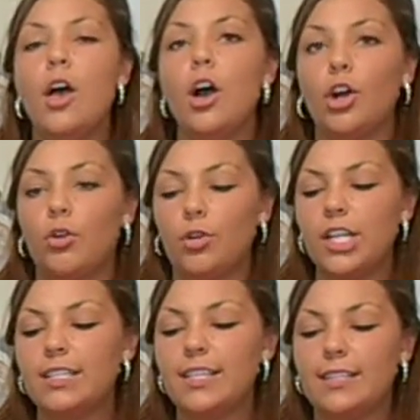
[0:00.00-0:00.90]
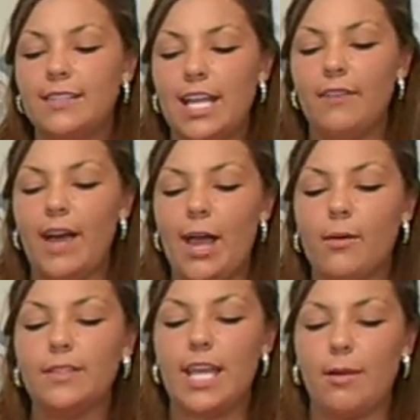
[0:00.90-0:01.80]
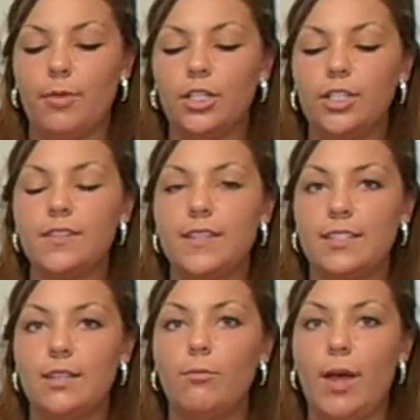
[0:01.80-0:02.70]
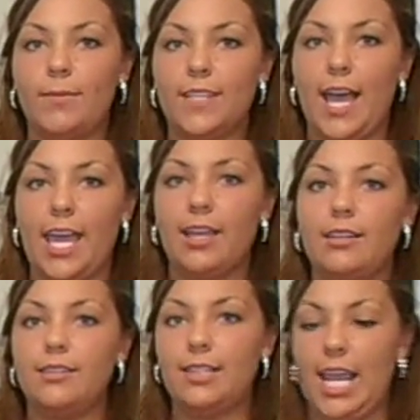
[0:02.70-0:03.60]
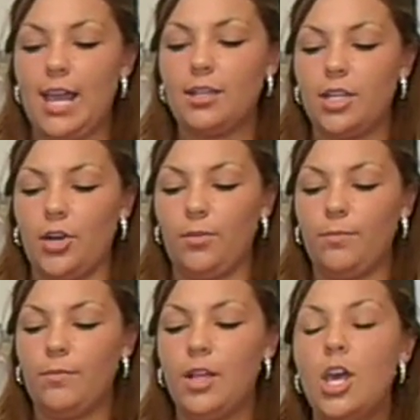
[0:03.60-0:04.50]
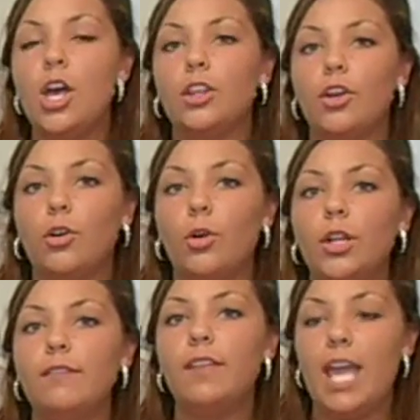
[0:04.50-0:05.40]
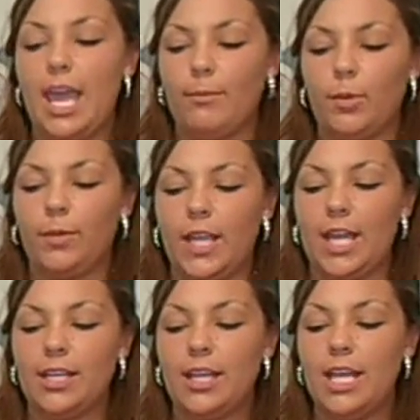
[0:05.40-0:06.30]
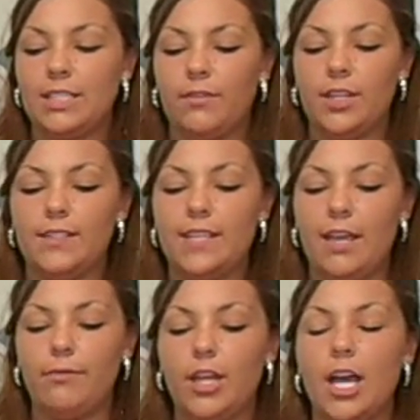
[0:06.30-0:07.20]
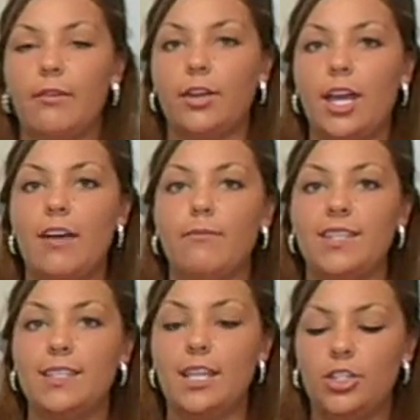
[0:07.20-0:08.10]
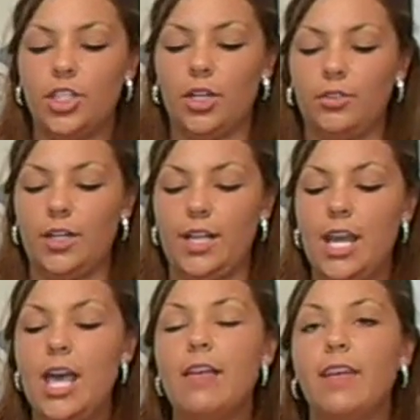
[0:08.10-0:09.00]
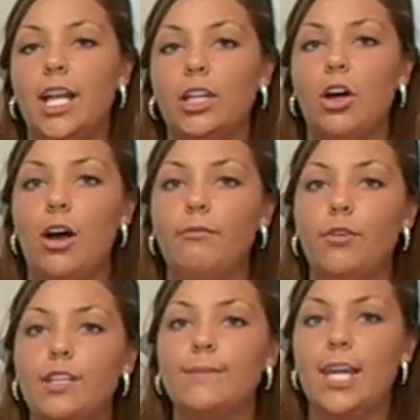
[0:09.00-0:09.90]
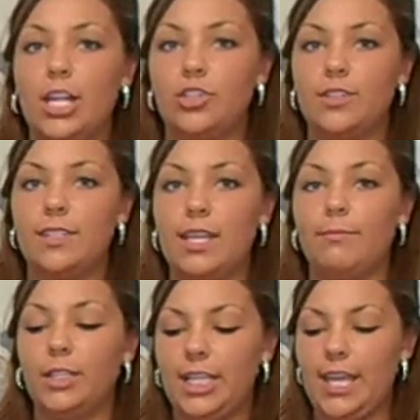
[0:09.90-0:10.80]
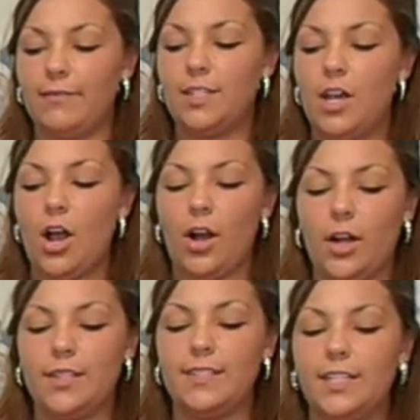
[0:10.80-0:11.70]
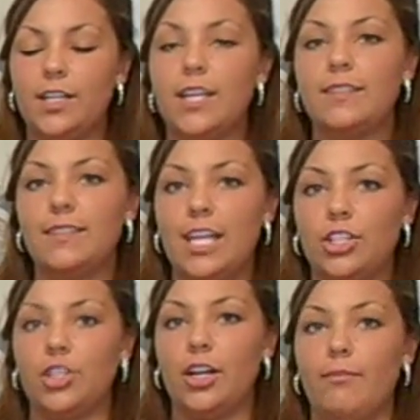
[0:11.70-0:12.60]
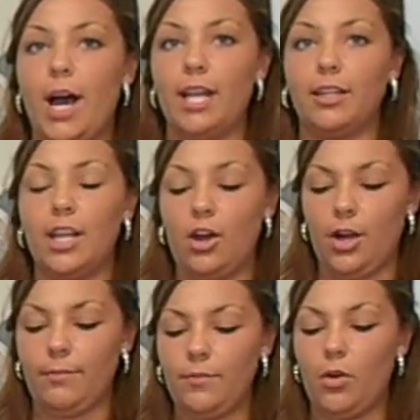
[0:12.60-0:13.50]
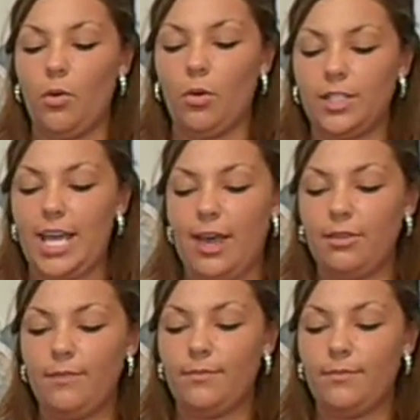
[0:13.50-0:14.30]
According to the state of Iowa's Amber Alert System website, date unknown, the goal of the Amber Plan is for the safe recovery of missing children that a law enforcement agency believes are in serious danger of bodily harm or death.